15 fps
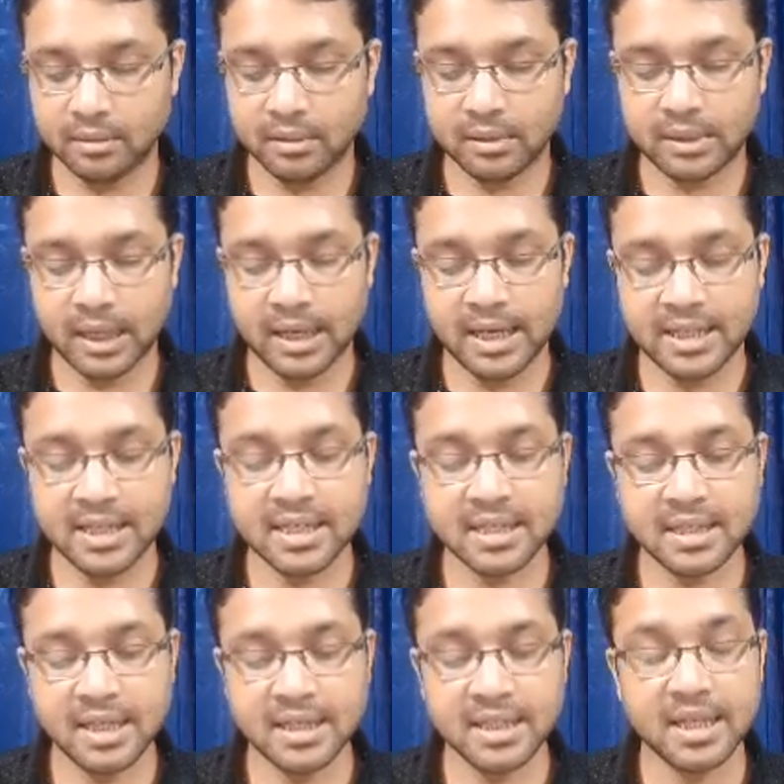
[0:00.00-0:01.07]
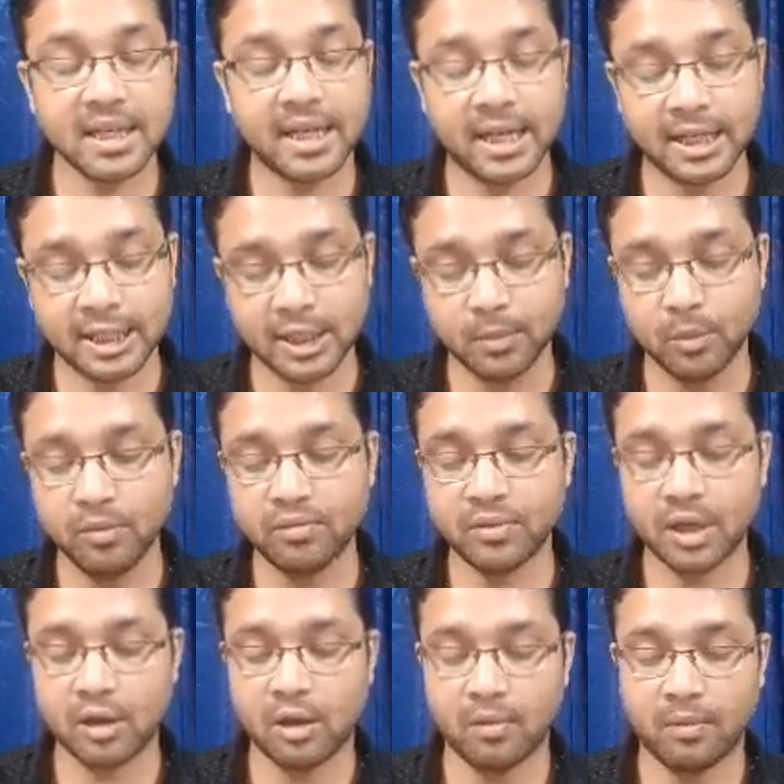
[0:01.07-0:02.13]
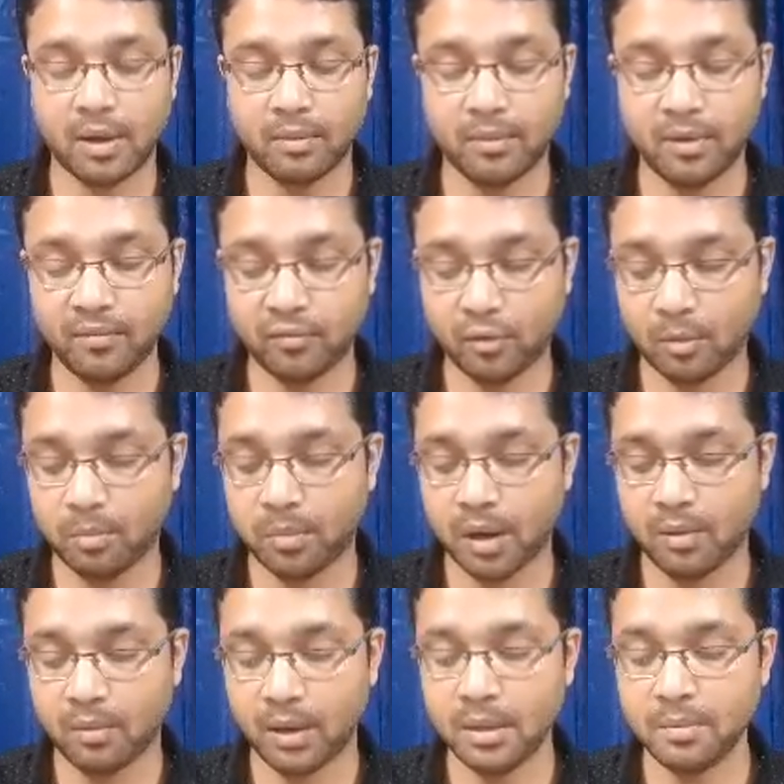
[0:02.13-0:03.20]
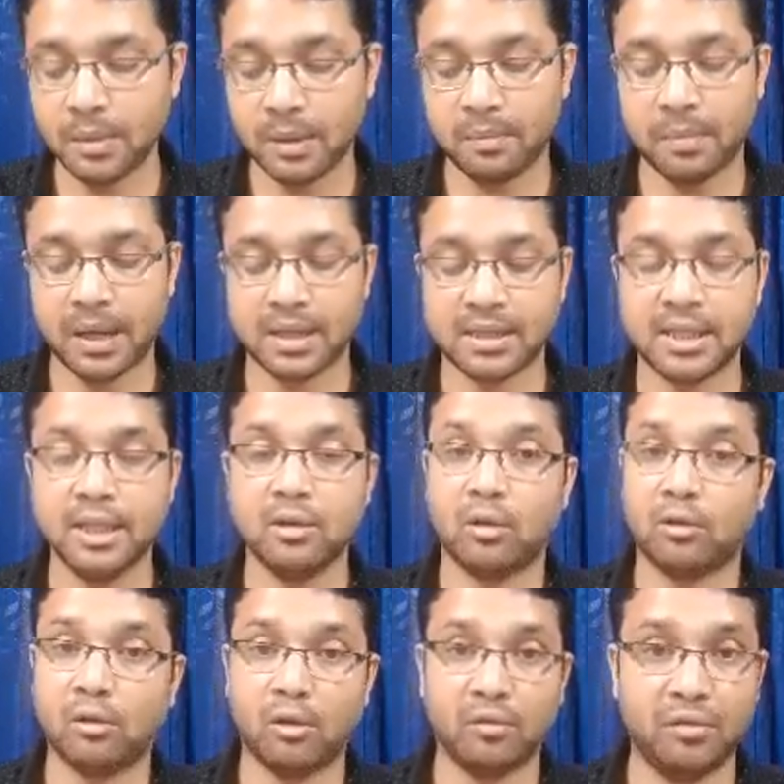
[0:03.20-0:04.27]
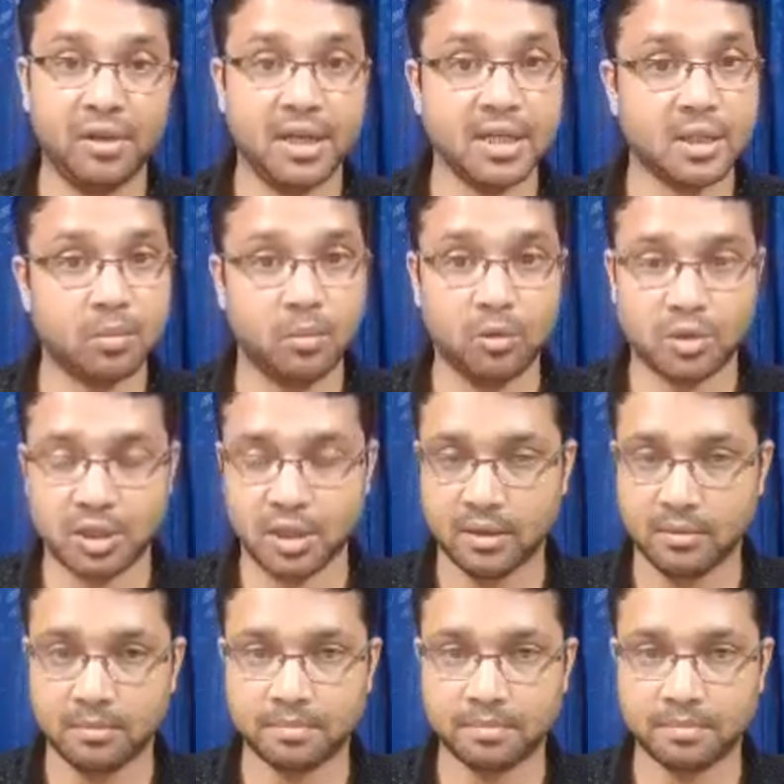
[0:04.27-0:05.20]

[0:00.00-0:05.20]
the legislature can remove the government from power by passing non-confidence motion.